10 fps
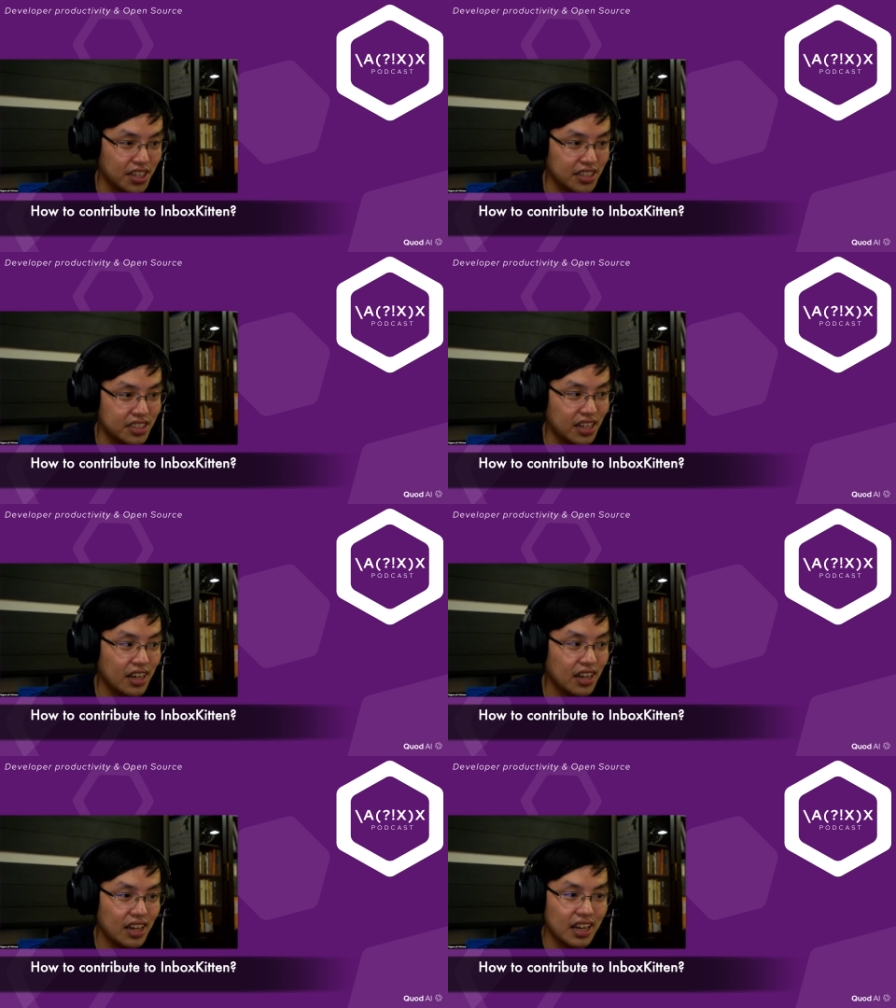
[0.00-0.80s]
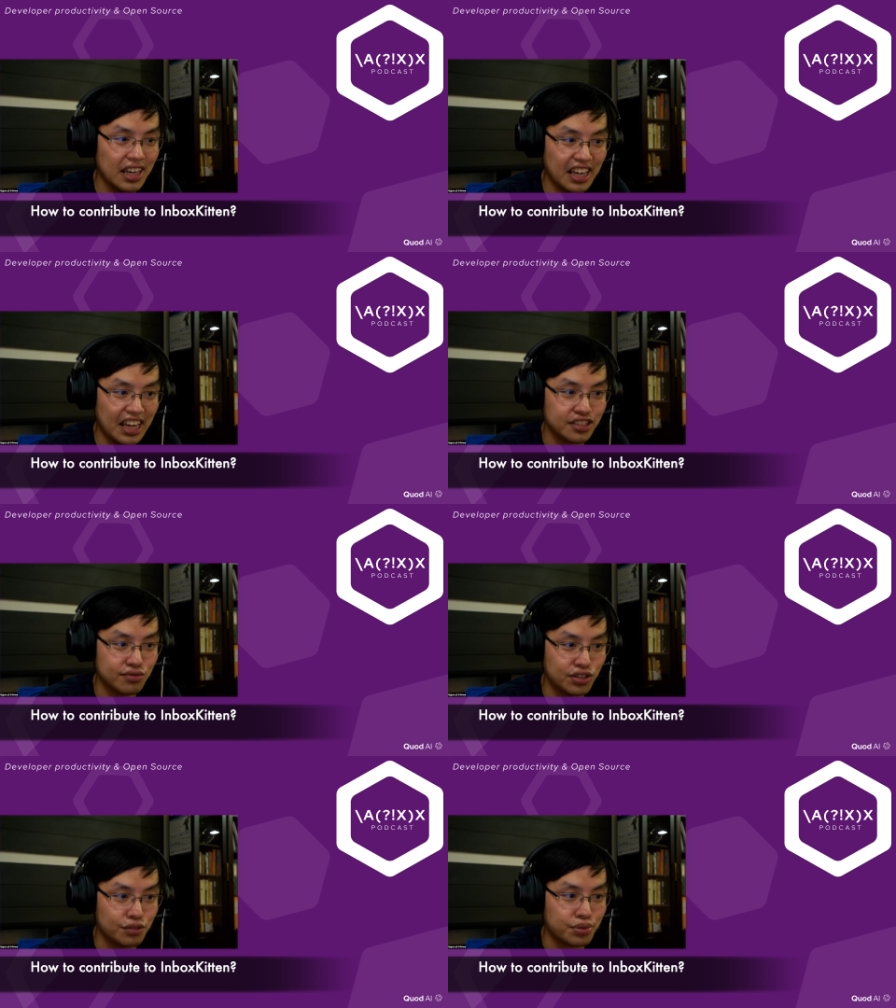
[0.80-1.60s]
is it has
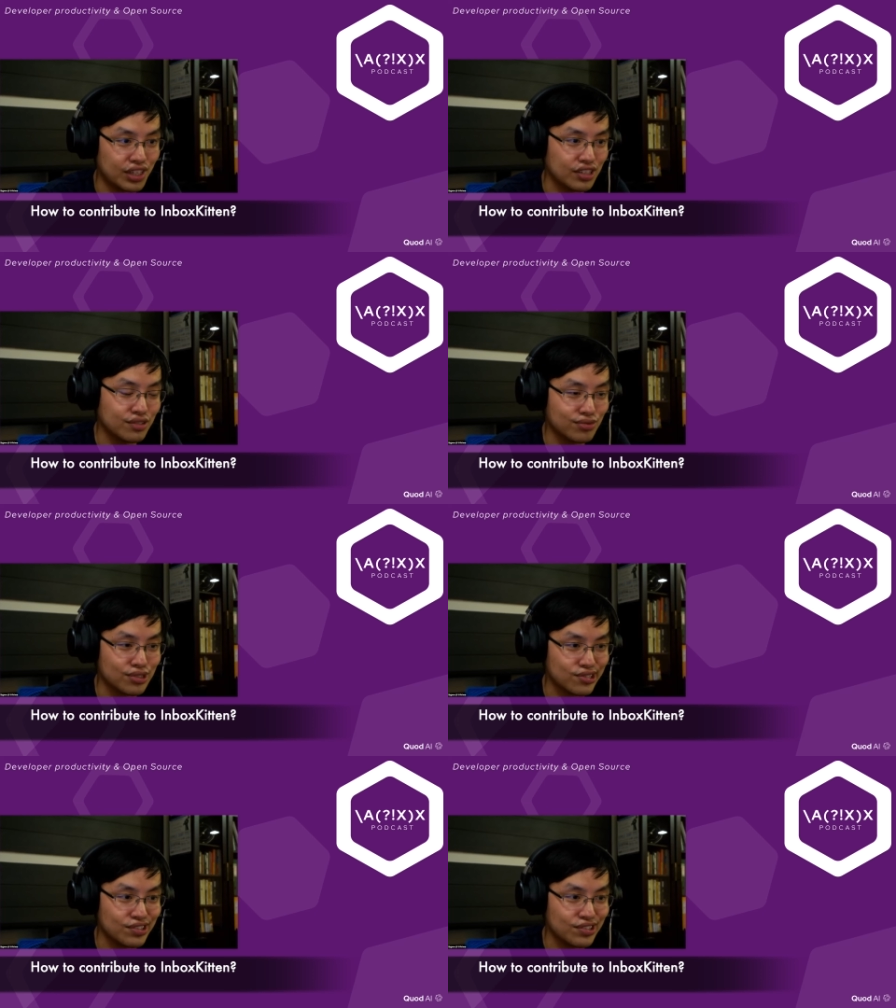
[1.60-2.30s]
real production workload,